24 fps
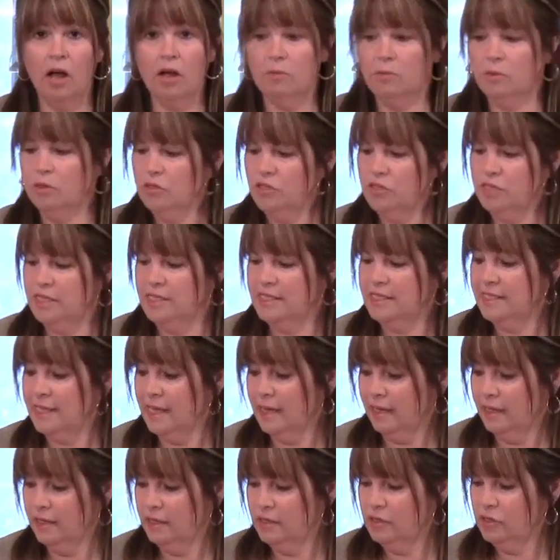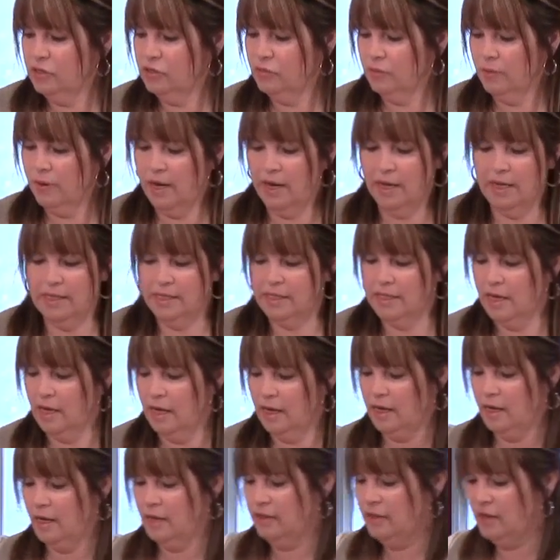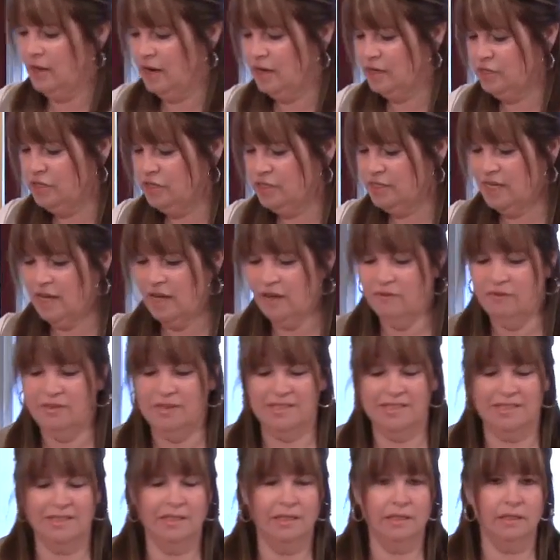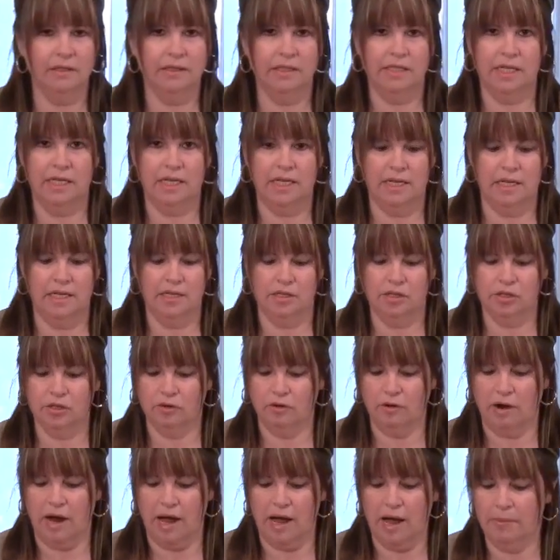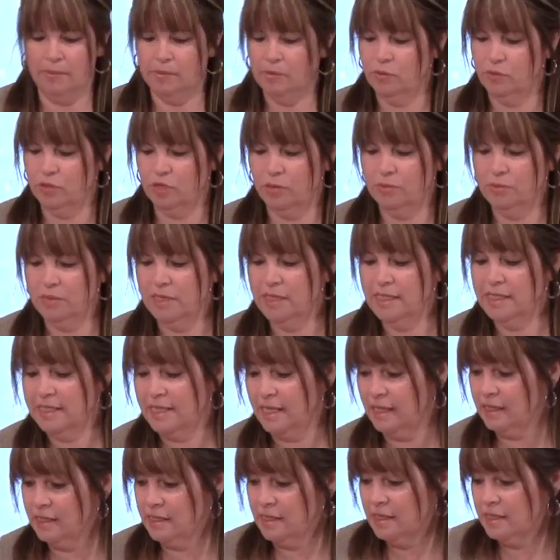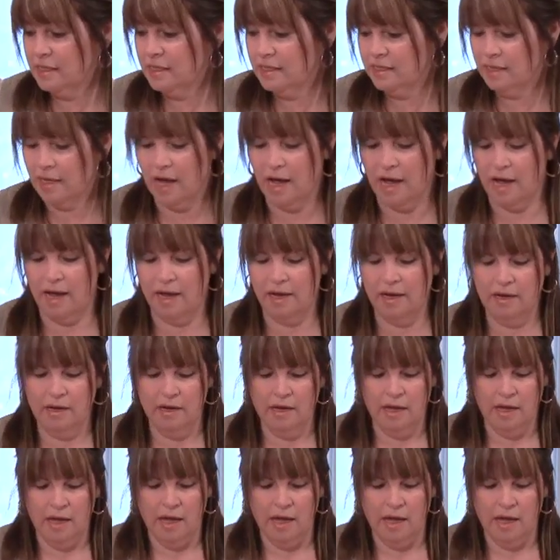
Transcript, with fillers: almost a second tray done, and then I just have these little teeny scraps, which I'm going to set to the side,